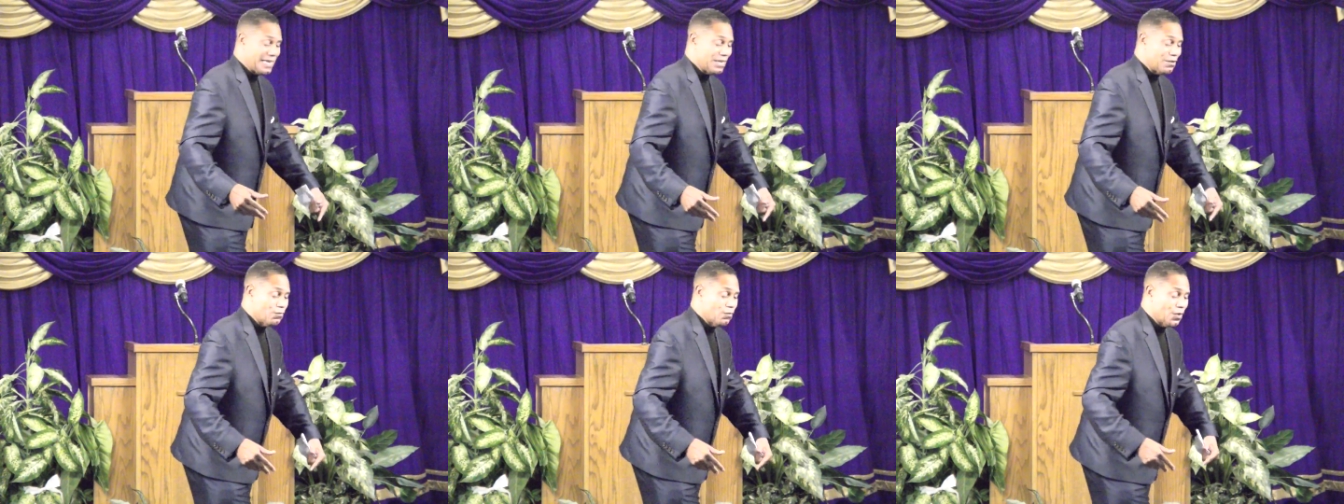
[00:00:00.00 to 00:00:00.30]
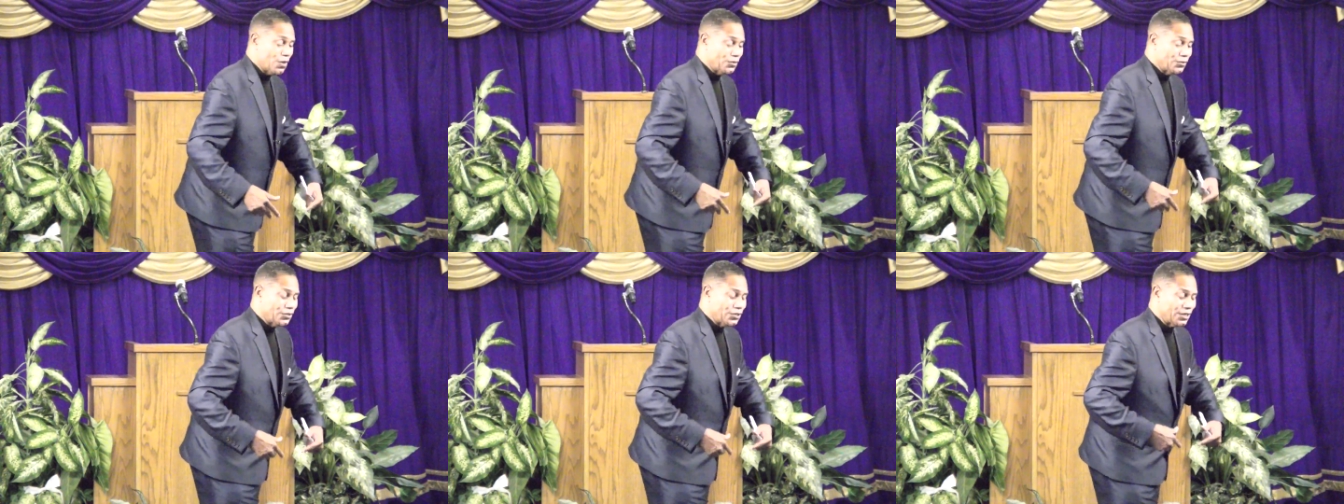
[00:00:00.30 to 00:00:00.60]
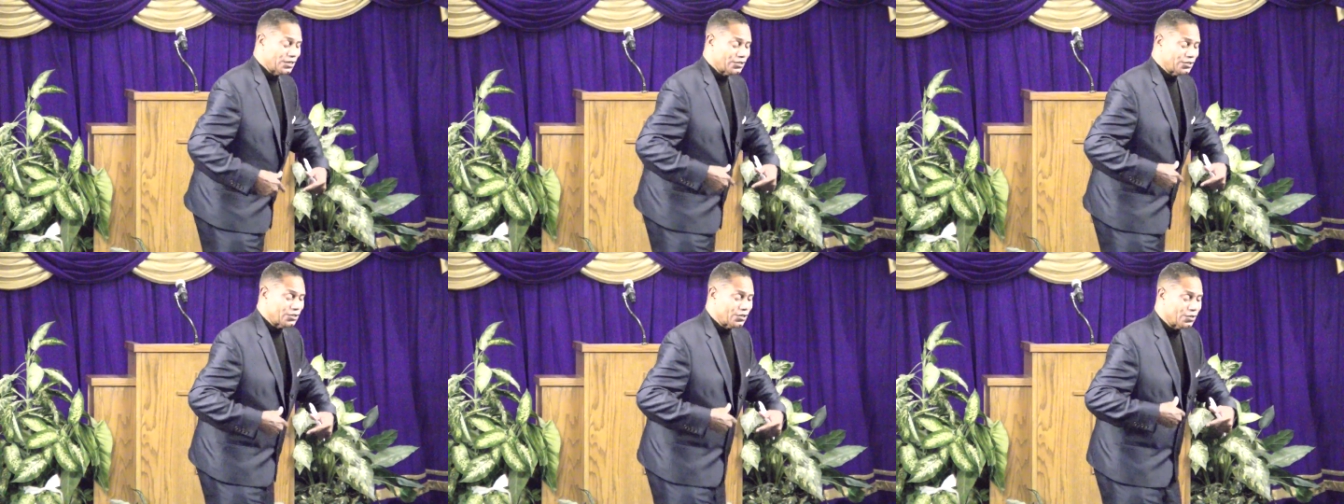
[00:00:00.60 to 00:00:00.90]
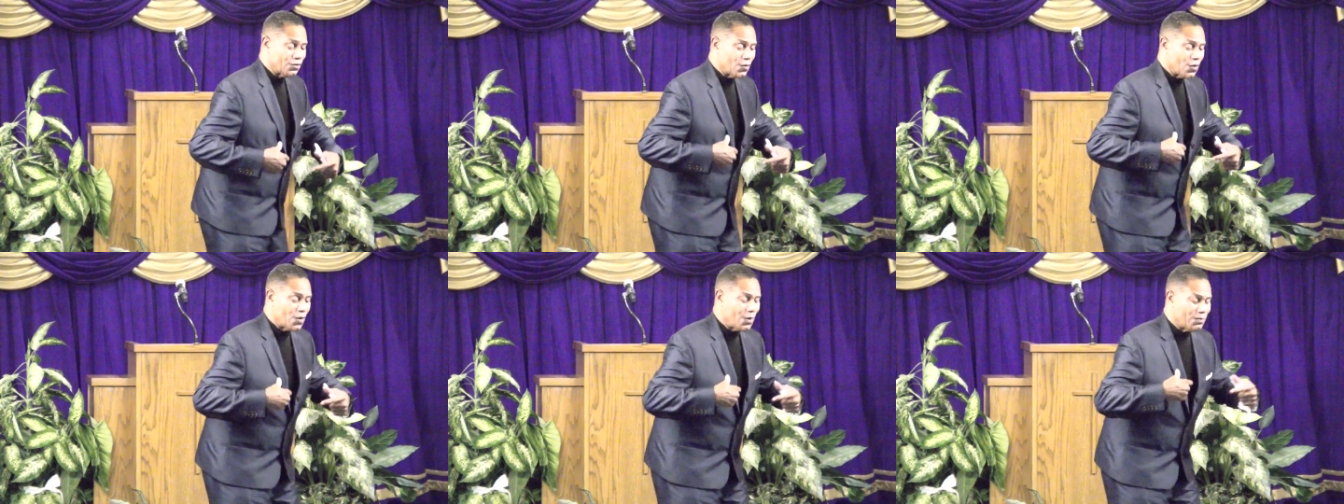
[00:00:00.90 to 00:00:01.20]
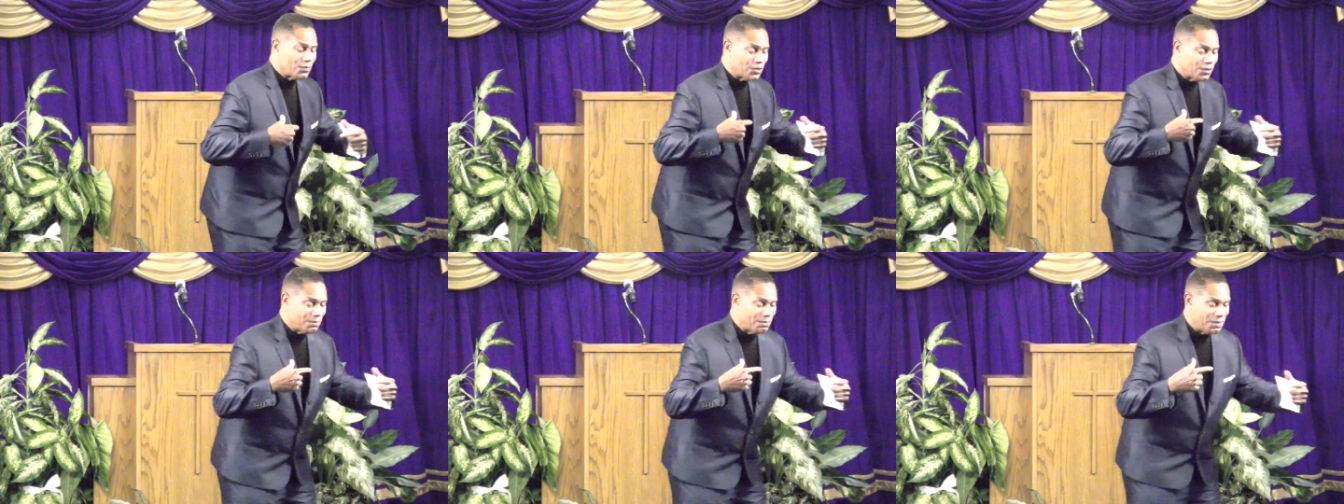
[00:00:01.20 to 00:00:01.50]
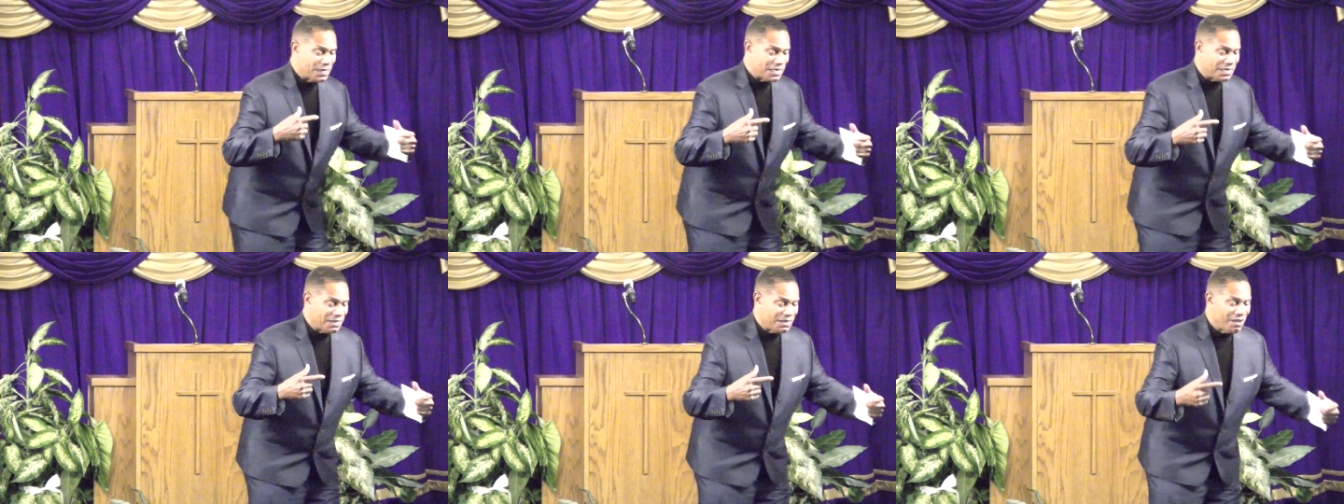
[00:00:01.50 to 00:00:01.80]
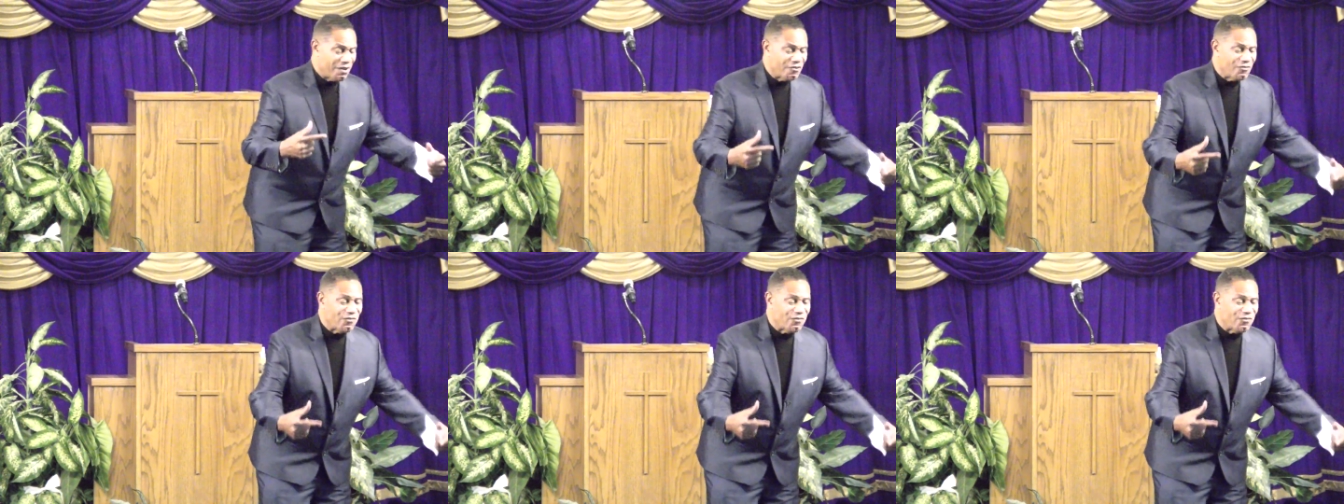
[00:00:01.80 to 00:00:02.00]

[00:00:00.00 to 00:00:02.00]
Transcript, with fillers: he wants us to grow up to be